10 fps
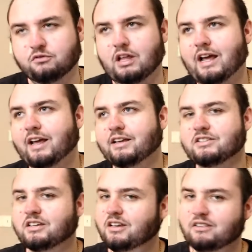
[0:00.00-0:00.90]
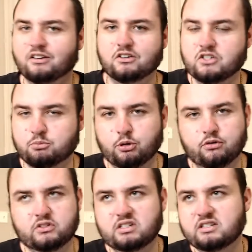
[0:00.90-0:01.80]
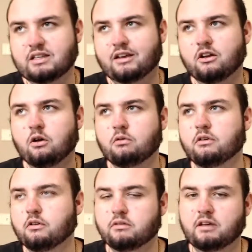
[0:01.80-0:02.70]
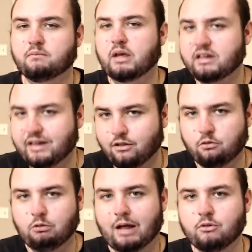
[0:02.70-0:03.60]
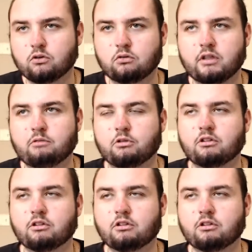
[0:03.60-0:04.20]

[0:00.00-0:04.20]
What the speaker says: flags, the conspiracies. They know they've been down the rabbit hole. They've